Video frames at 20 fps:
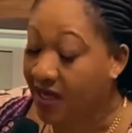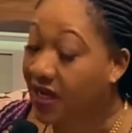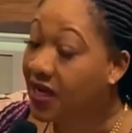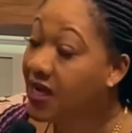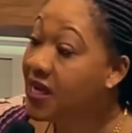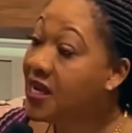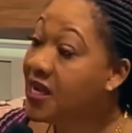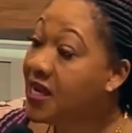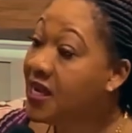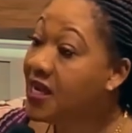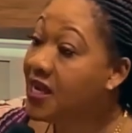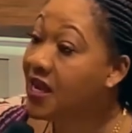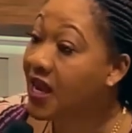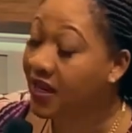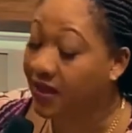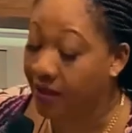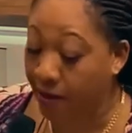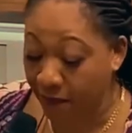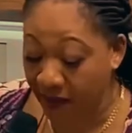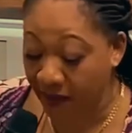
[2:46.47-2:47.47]
He
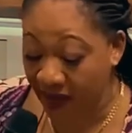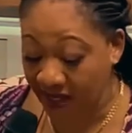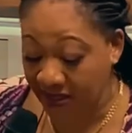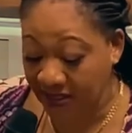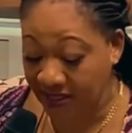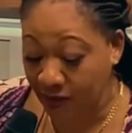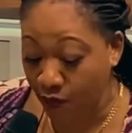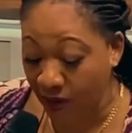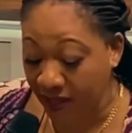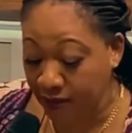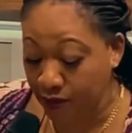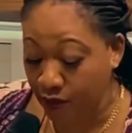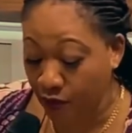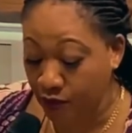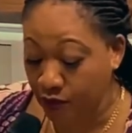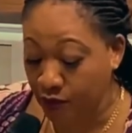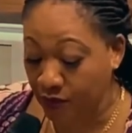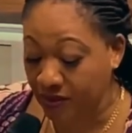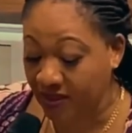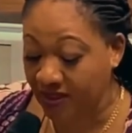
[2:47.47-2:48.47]
and the party went
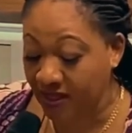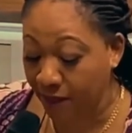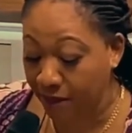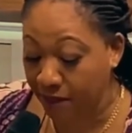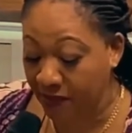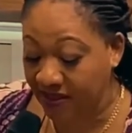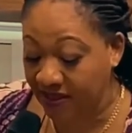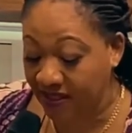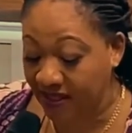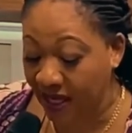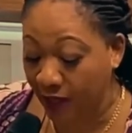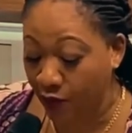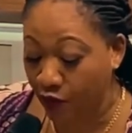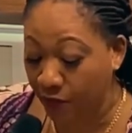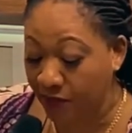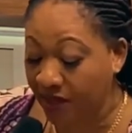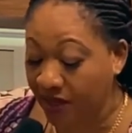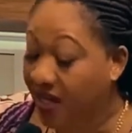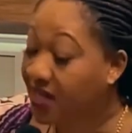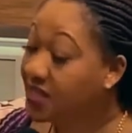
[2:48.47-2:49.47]
on to submit their
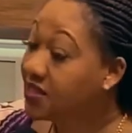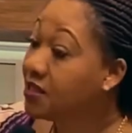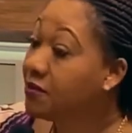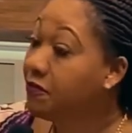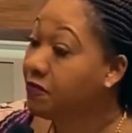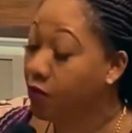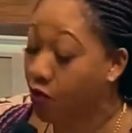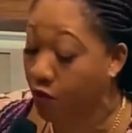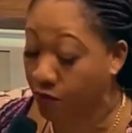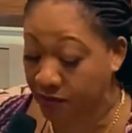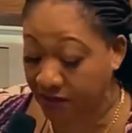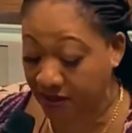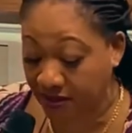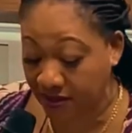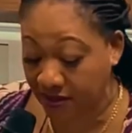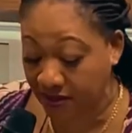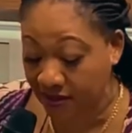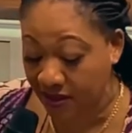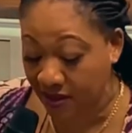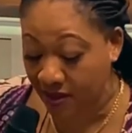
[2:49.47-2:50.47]
nomination
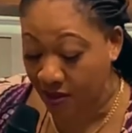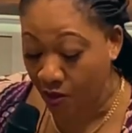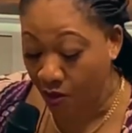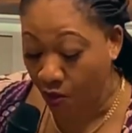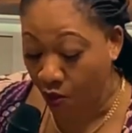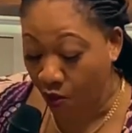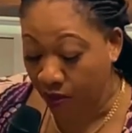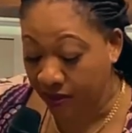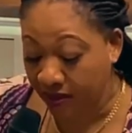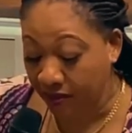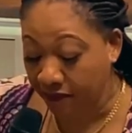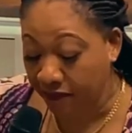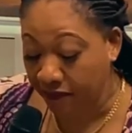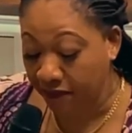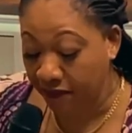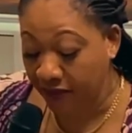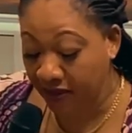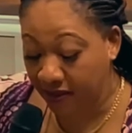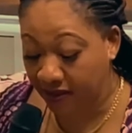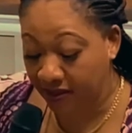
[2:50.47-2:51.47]
forms on the
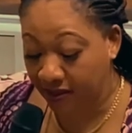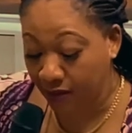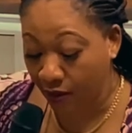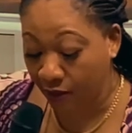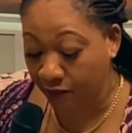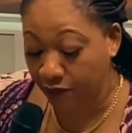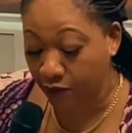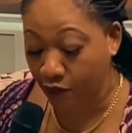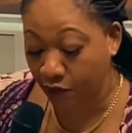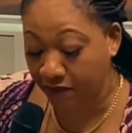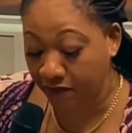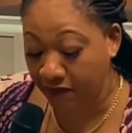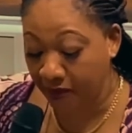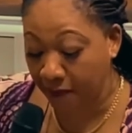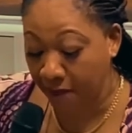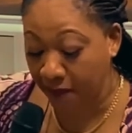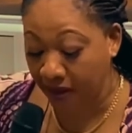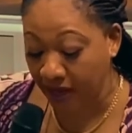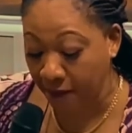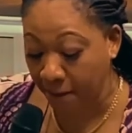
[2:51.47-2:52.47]
5th of
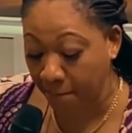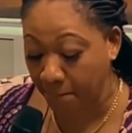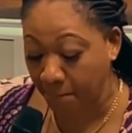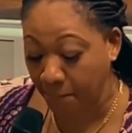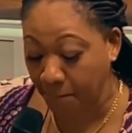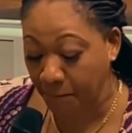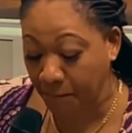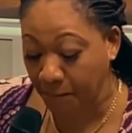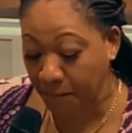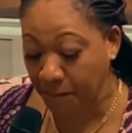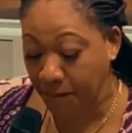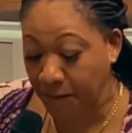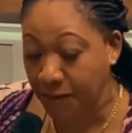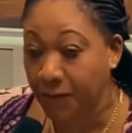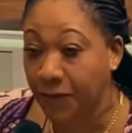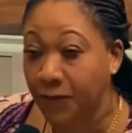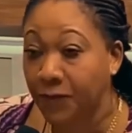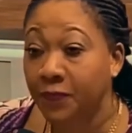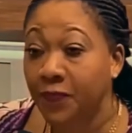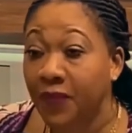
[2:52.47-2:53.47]
November,
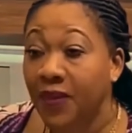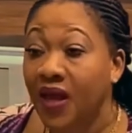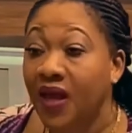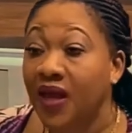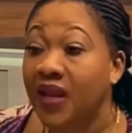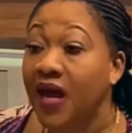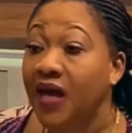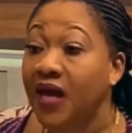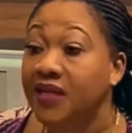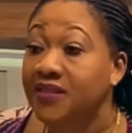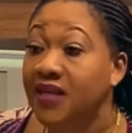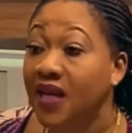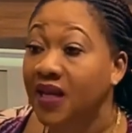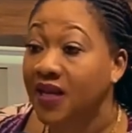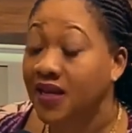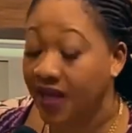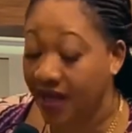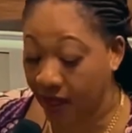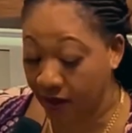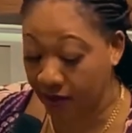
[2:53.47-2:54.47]
and our
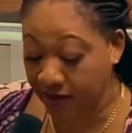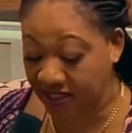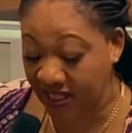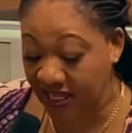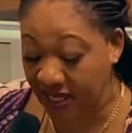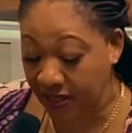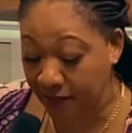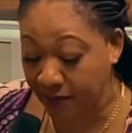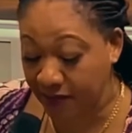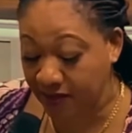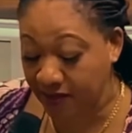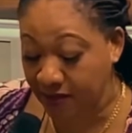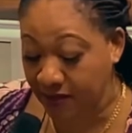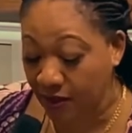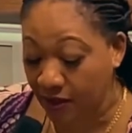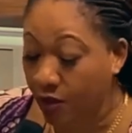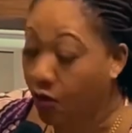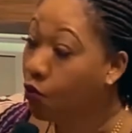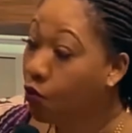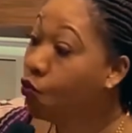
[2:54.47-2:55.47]
technical teams
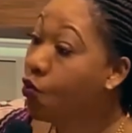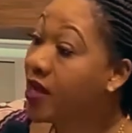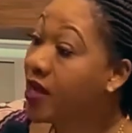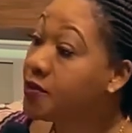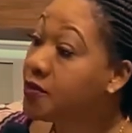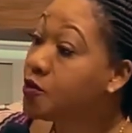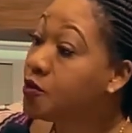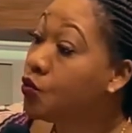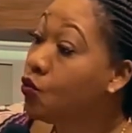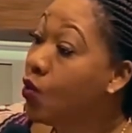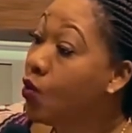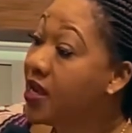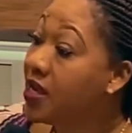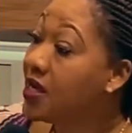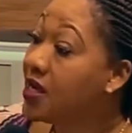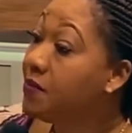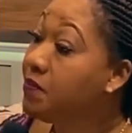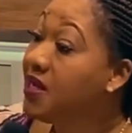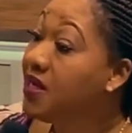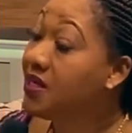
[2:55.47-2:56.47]
went to work
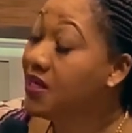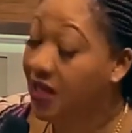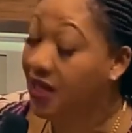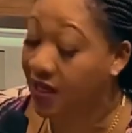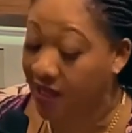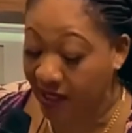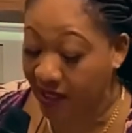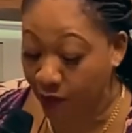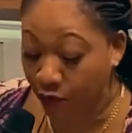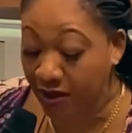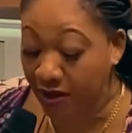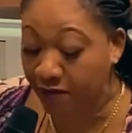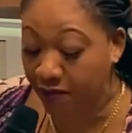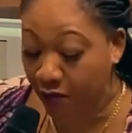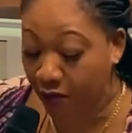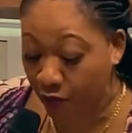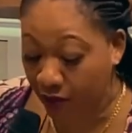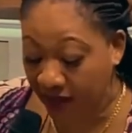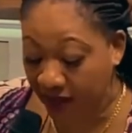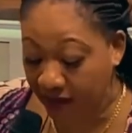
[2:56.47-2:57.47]
immediately
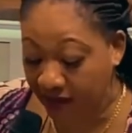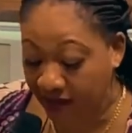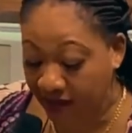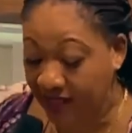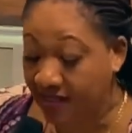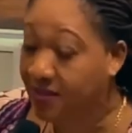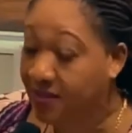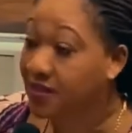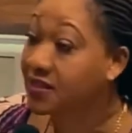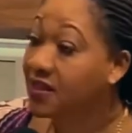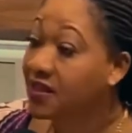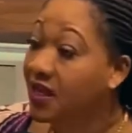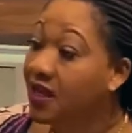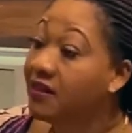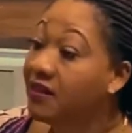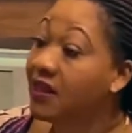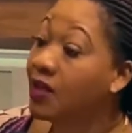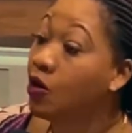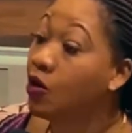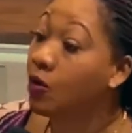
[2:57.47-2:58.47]
reviewing these,
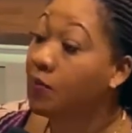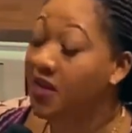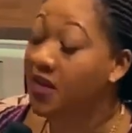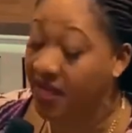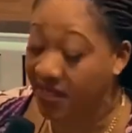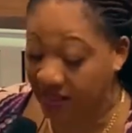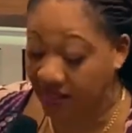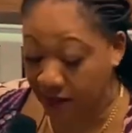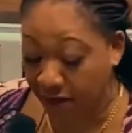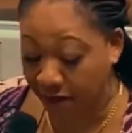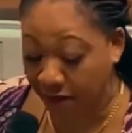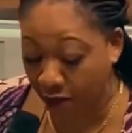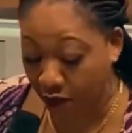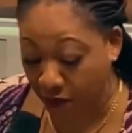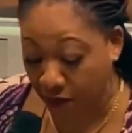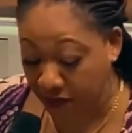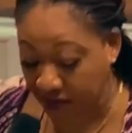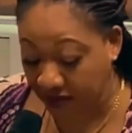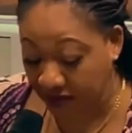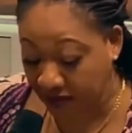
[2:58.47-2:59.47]
the nomination
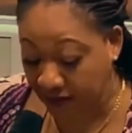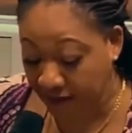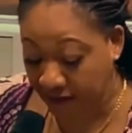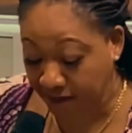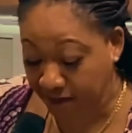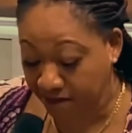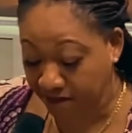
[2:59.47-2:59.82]
forms.